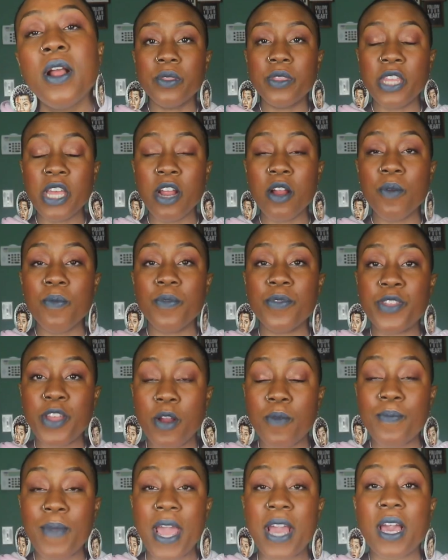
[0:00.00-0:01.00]

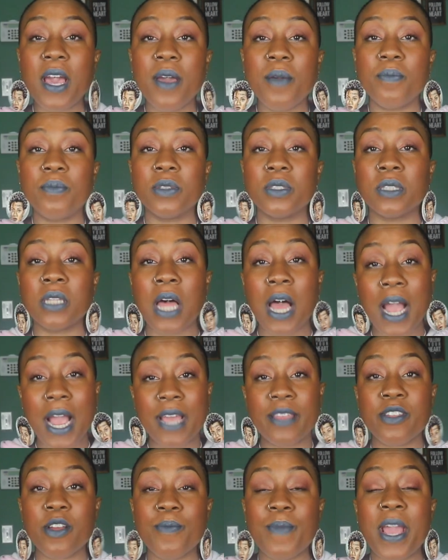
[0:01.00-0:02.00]
Their makeup
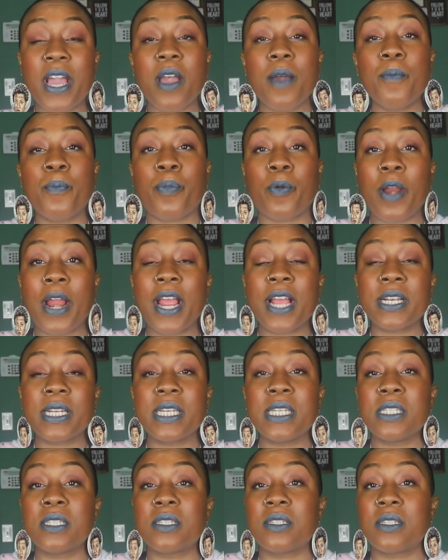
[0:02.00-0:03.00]
line, their makeup brand
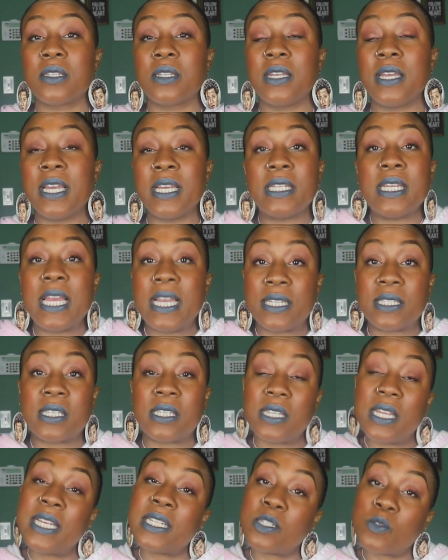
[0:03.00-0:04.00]
is,
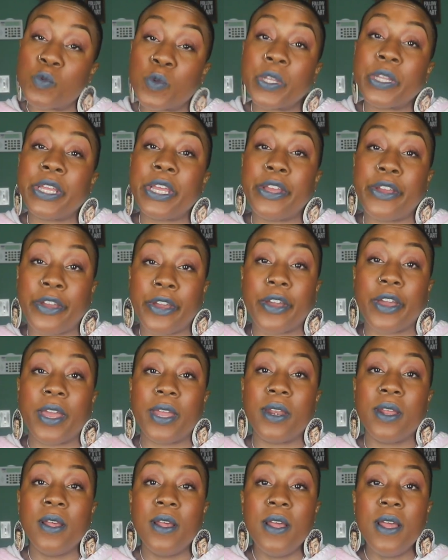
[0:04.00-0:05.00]
it's really
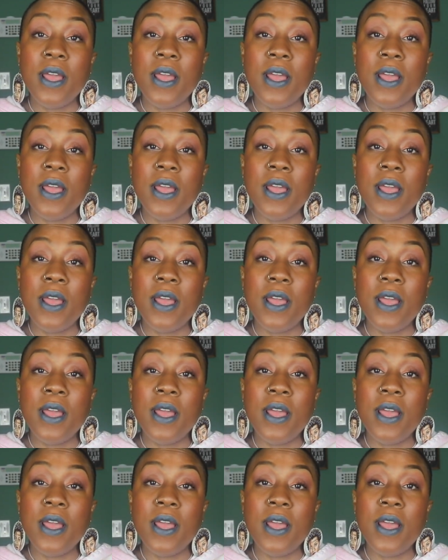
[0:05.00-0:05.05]
good.